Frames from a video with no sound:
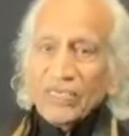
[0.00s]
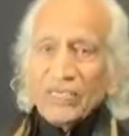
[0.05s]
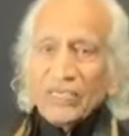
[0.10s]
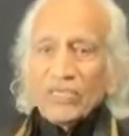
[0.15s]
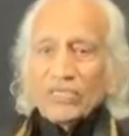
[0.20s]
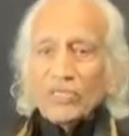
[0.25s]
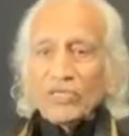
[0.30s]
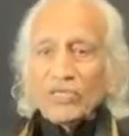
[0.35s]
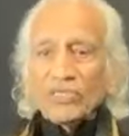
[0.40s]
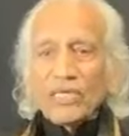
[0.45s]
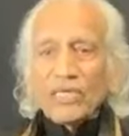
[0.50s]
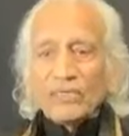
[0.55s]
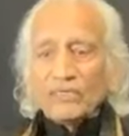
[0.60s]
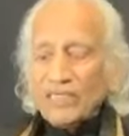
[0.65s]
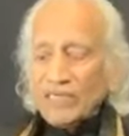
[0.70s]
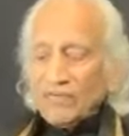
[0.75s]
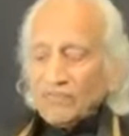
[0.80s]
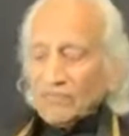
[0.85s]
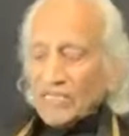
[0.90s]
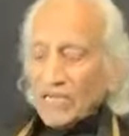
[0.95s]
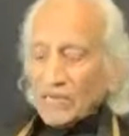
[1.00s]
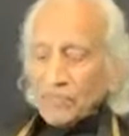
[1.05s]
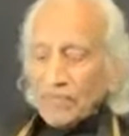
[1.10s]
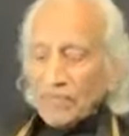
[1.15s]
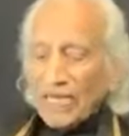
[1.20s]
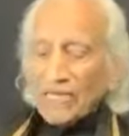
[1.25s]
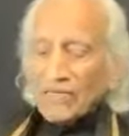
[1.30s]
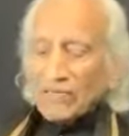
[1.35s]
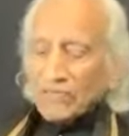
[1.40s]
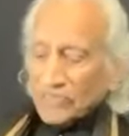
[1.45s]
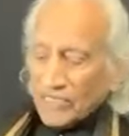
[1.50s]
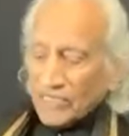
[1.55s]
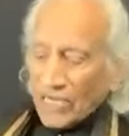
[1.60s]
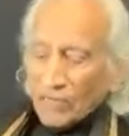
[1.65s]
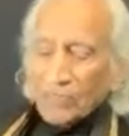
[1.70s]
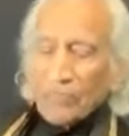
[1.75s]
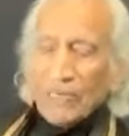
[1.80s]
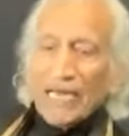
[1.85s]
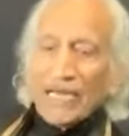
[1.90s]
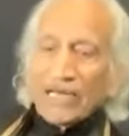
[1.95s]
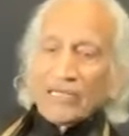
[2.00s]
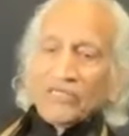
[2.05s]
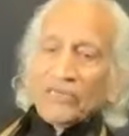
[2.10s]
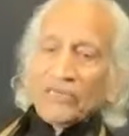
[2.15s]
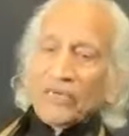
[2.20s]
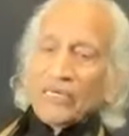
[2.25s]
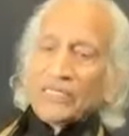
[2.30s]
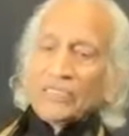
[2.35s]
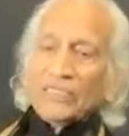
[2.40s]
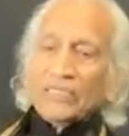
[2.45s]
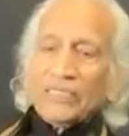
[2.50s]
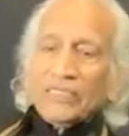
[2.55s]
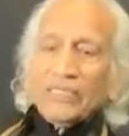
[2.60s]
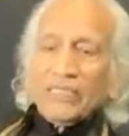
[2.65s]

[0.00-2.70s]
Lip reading: So then if their parents are paranoid,